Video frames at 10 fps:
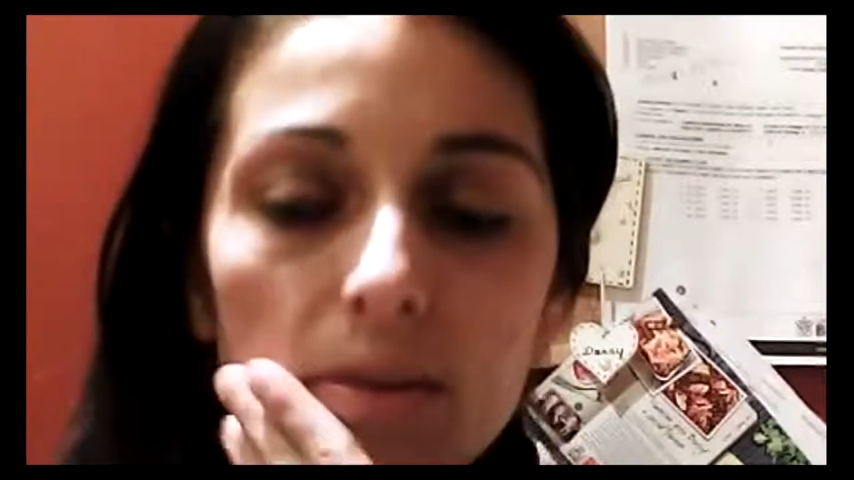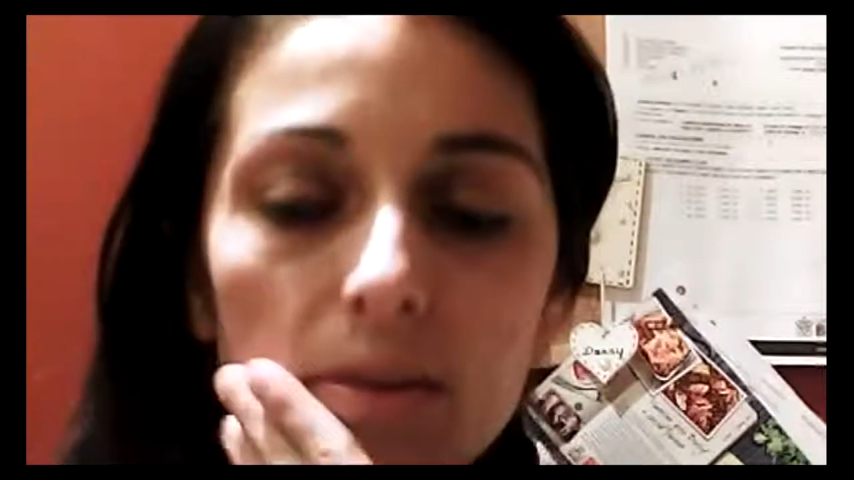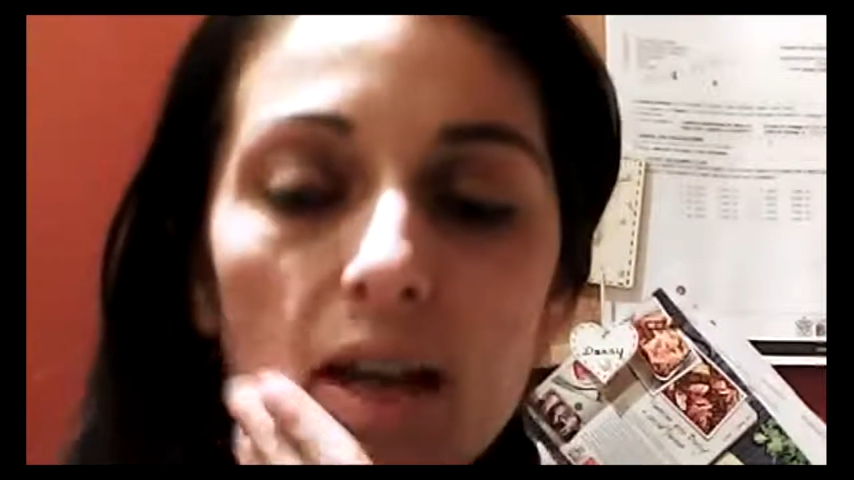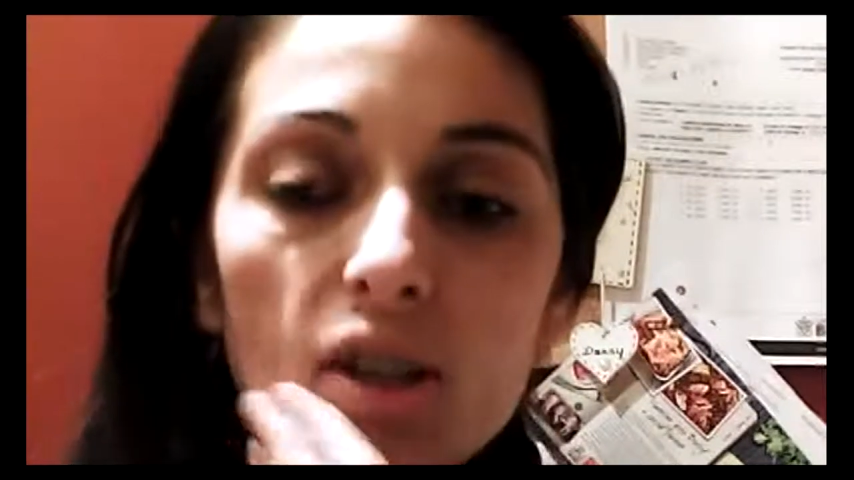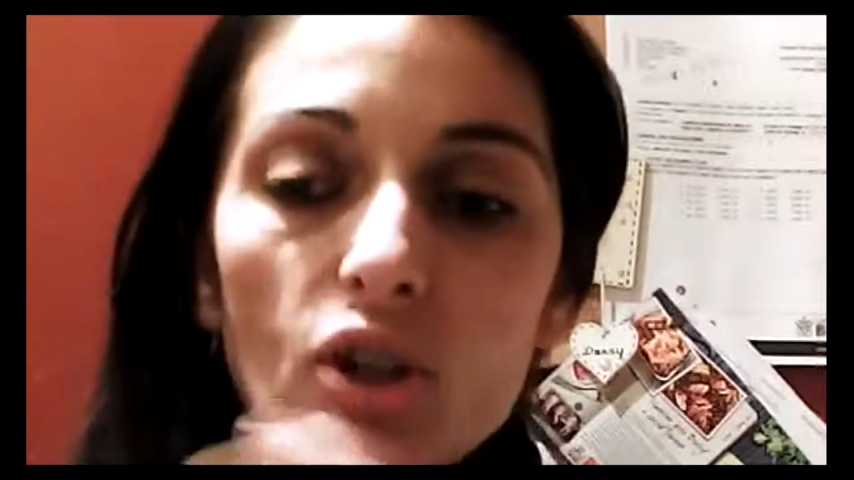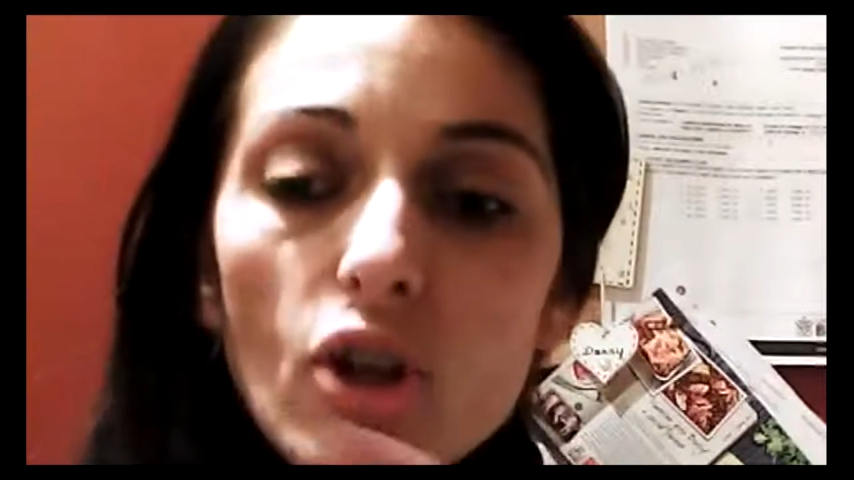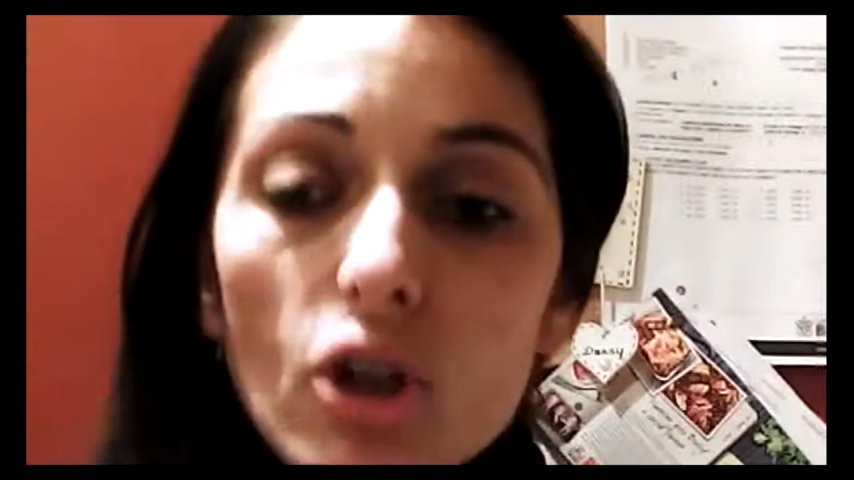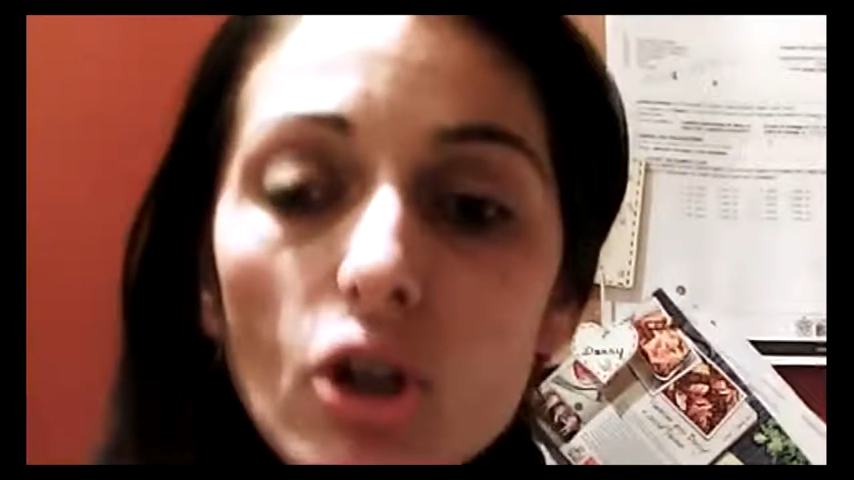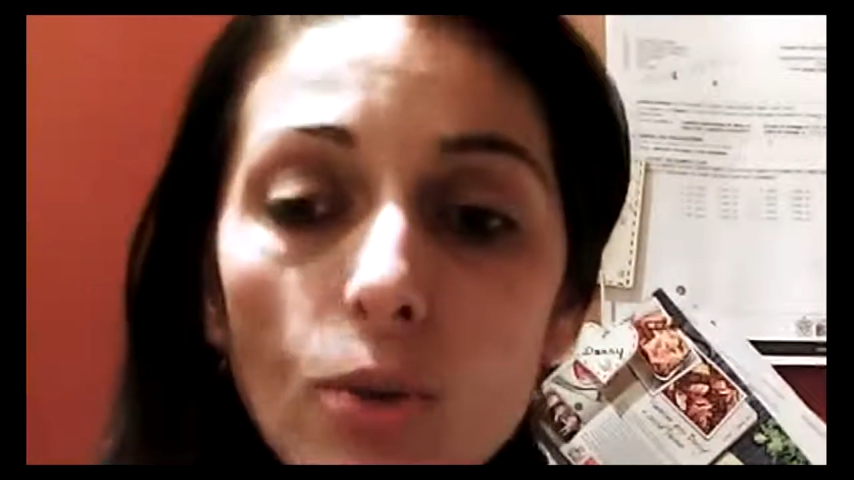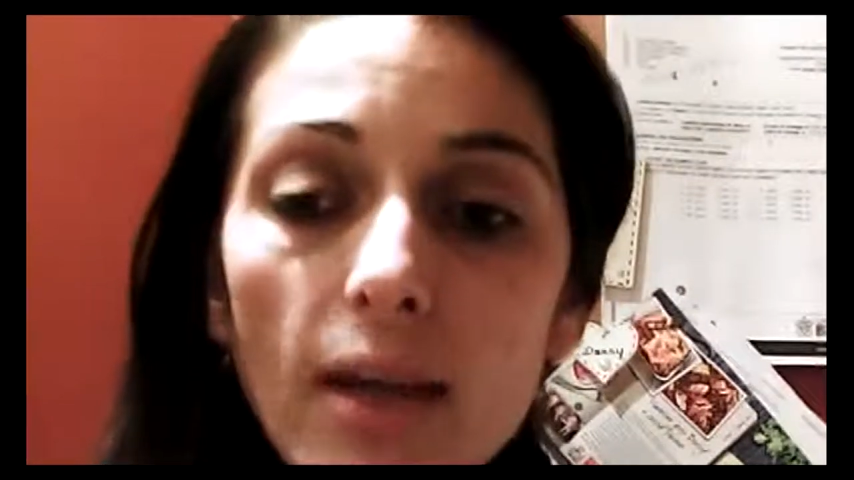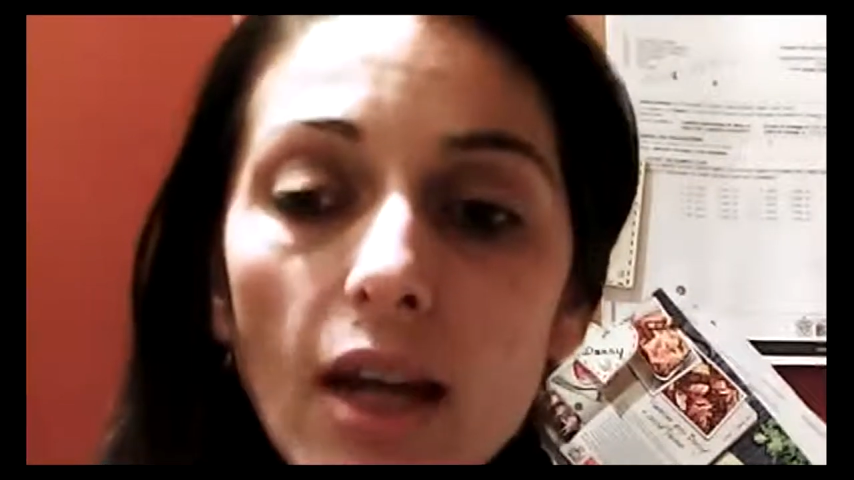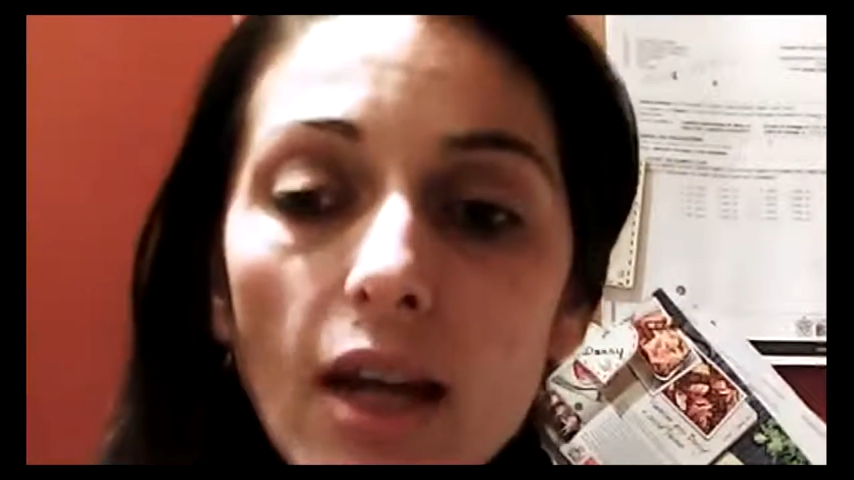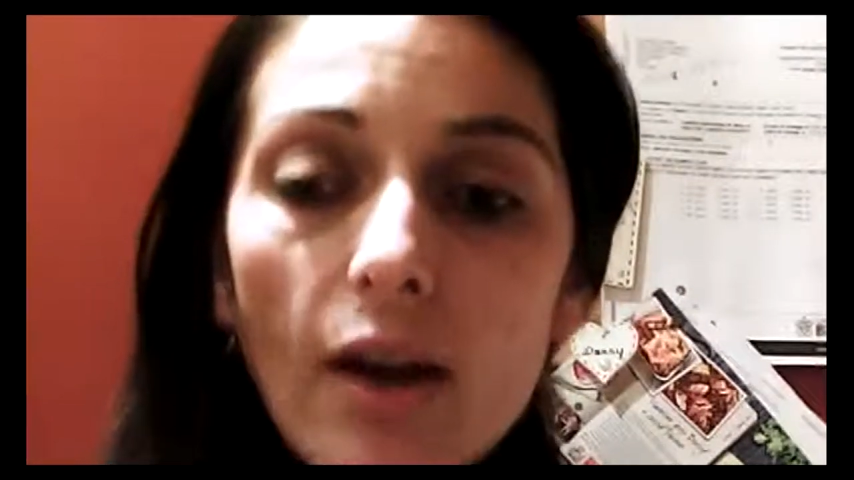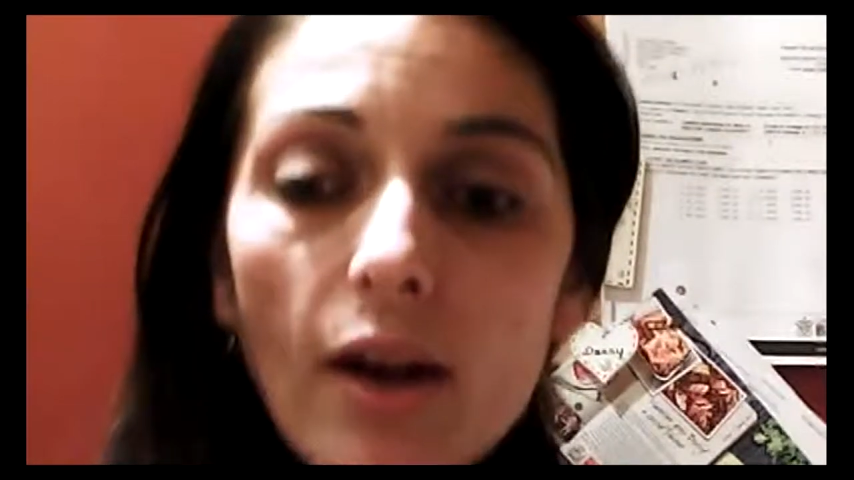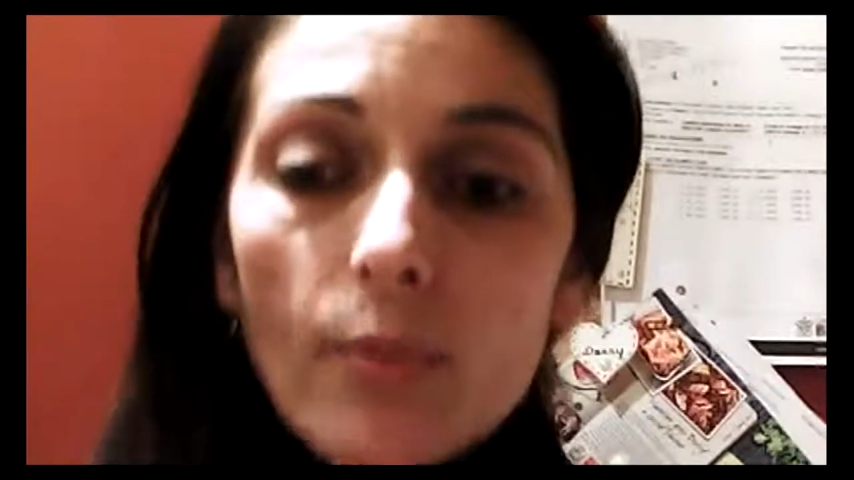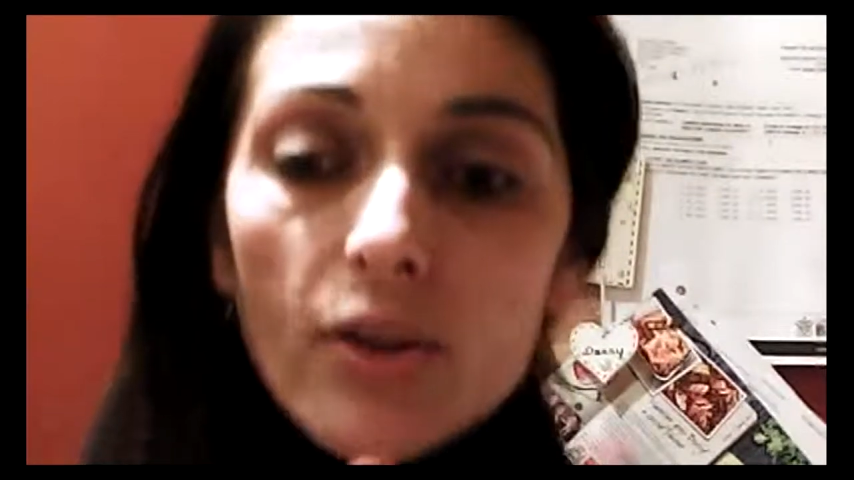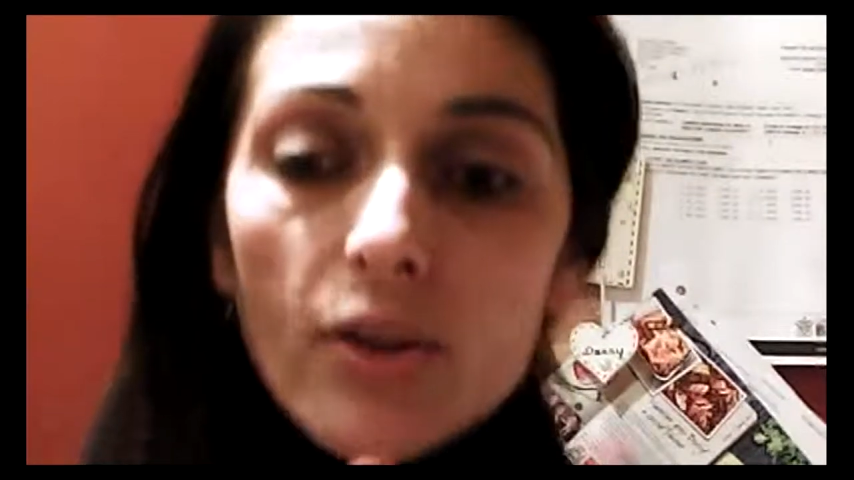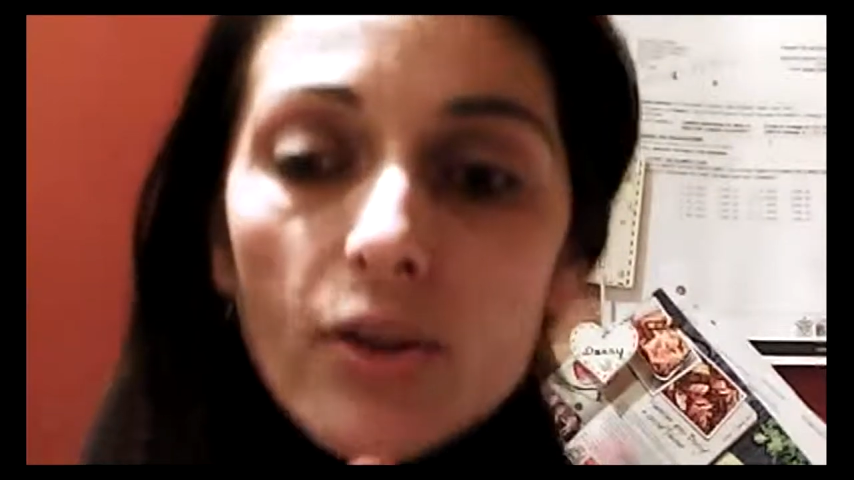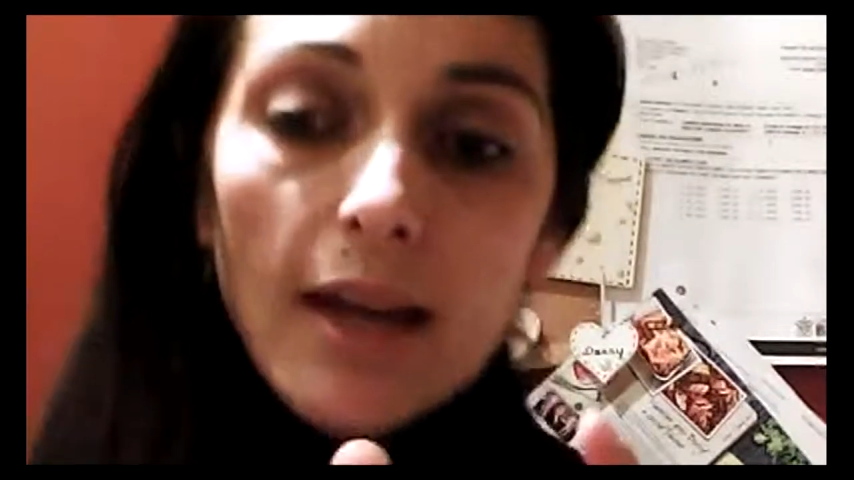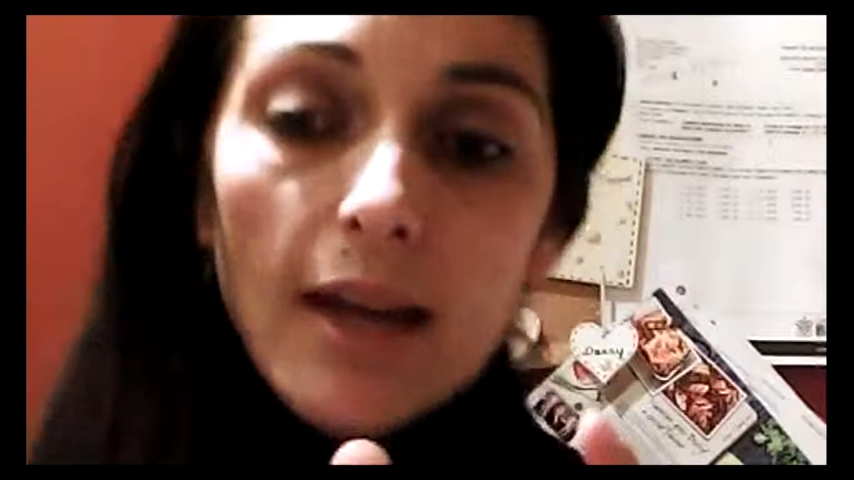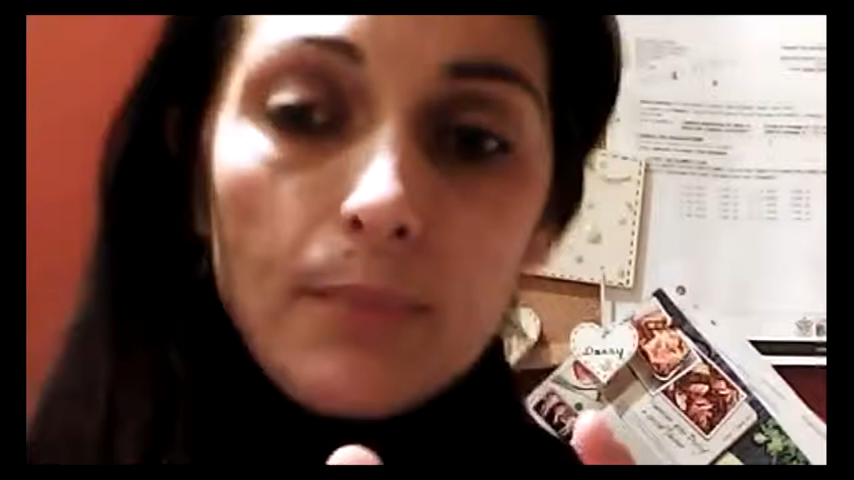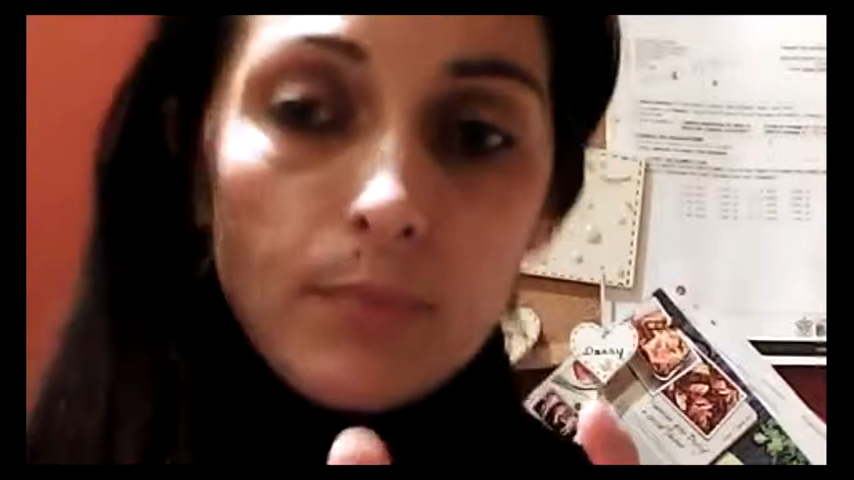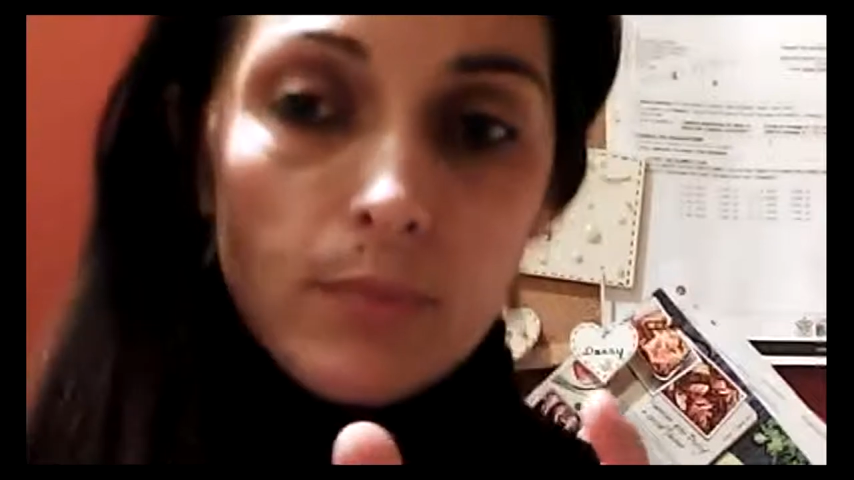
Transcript: So you could tweak it around with the name.